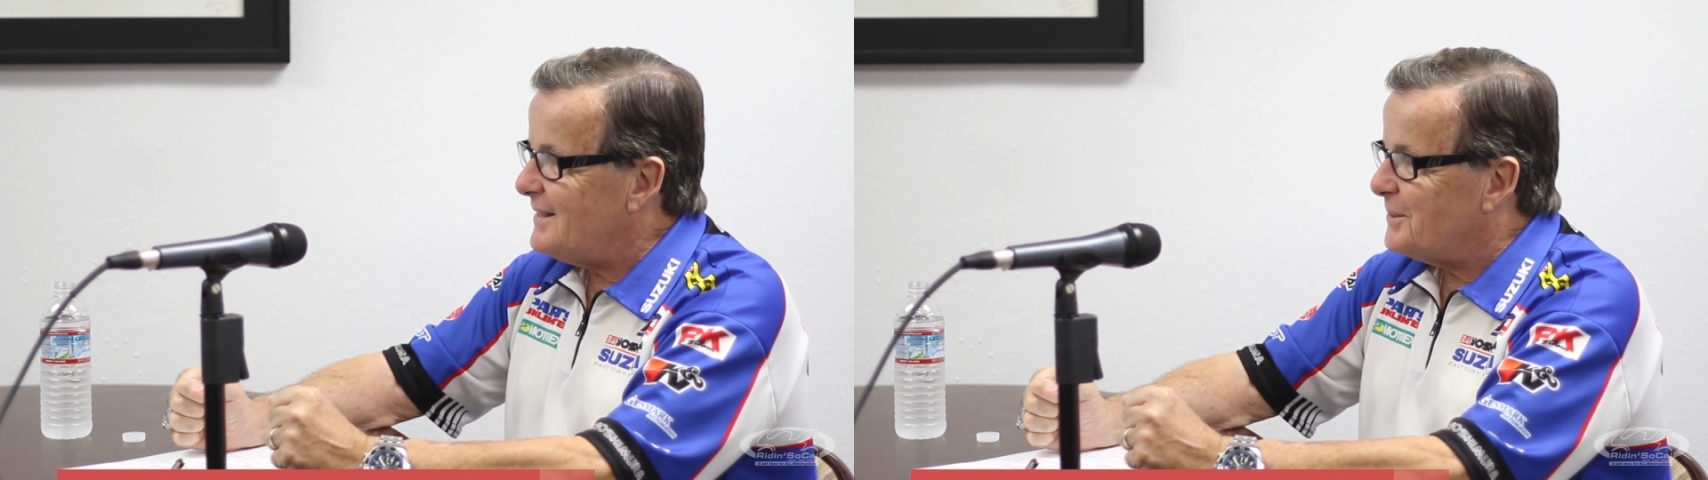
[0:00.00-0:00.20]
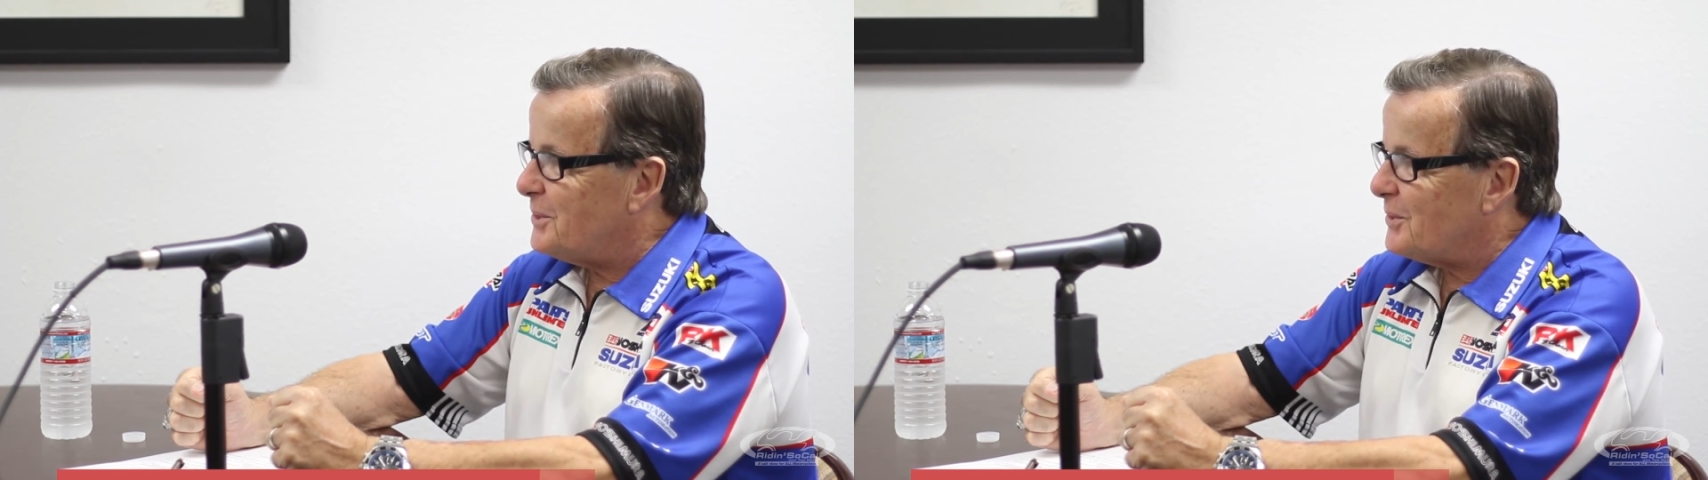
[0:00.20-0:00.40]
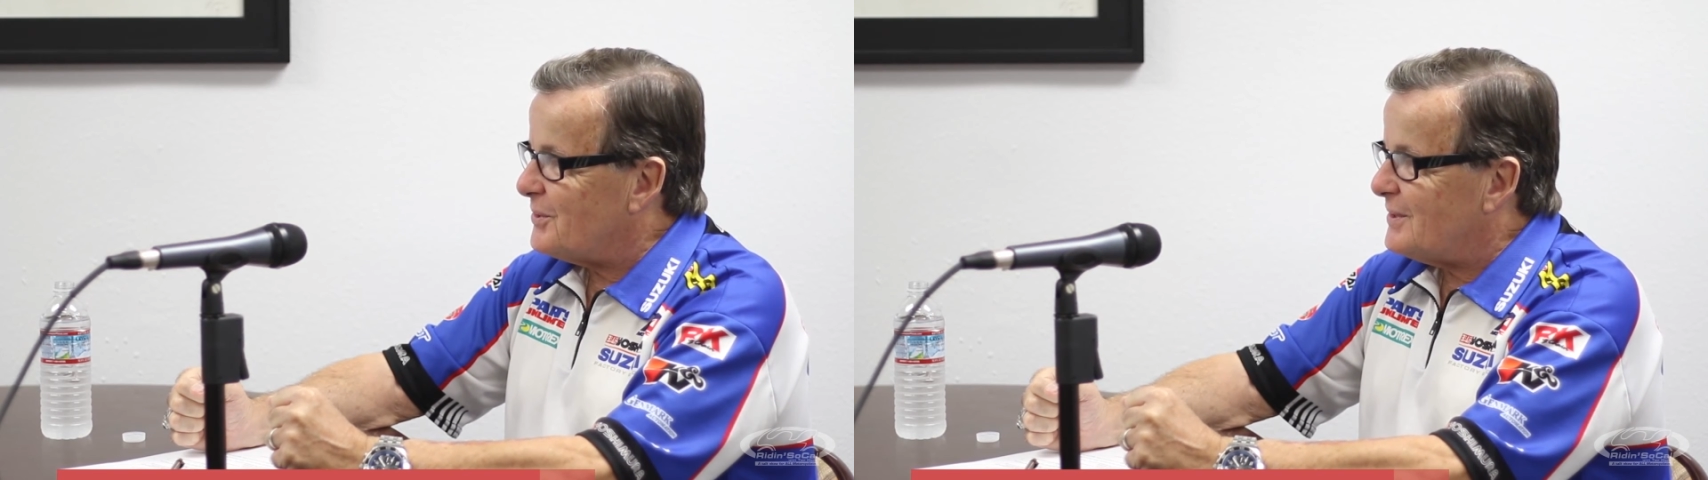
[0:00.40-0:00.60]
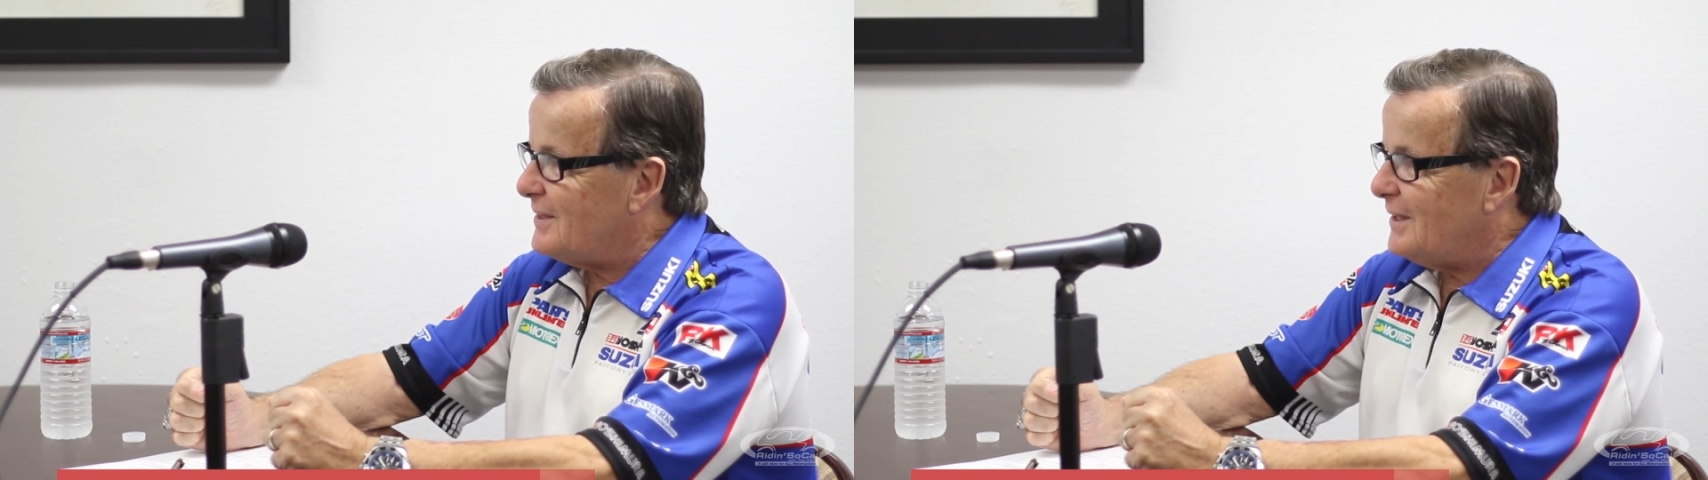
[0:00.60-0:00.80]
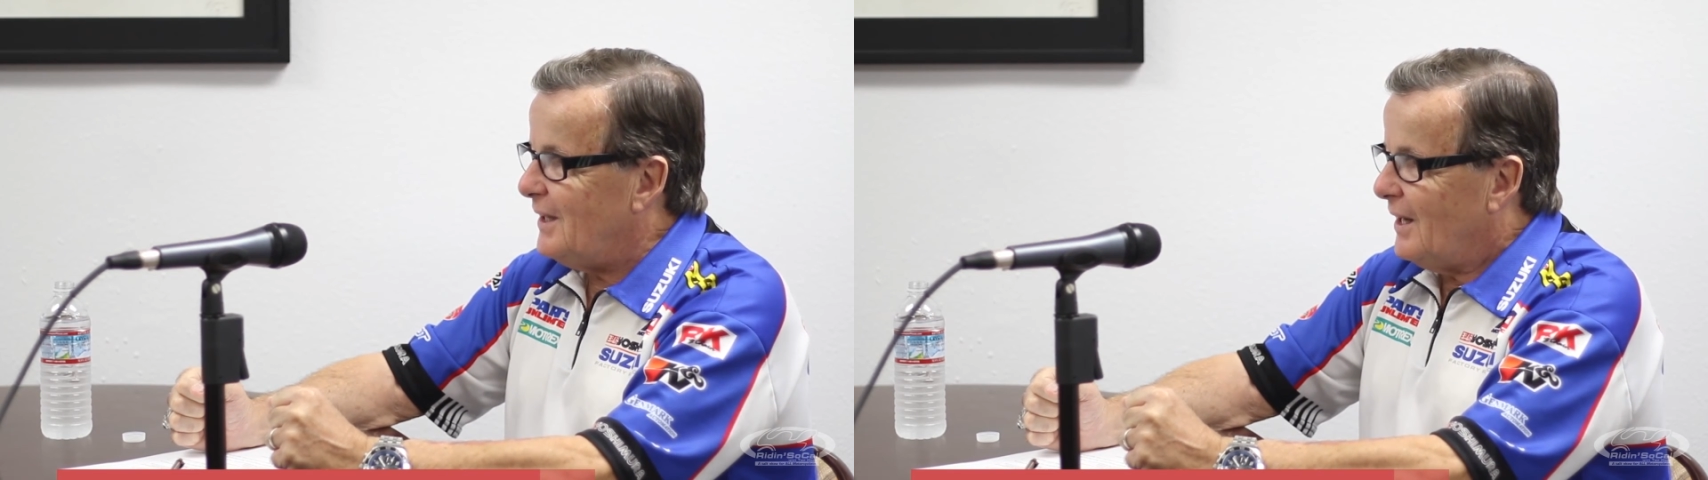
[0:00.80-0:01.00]

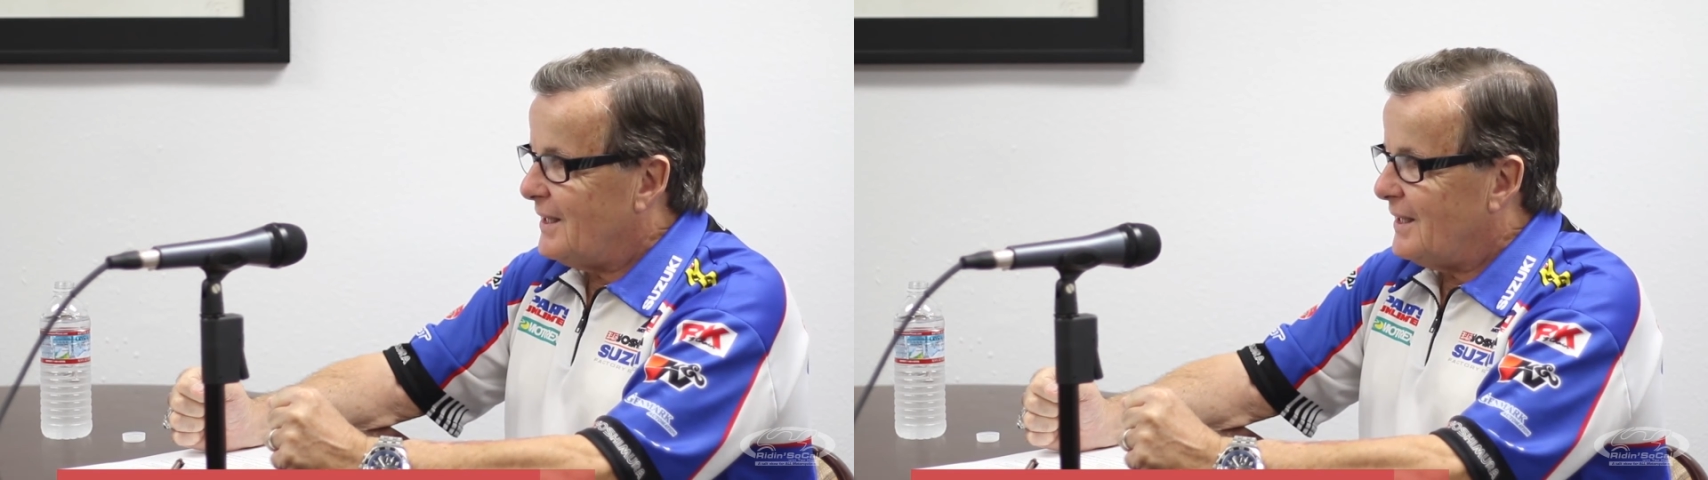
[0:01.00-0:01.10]
You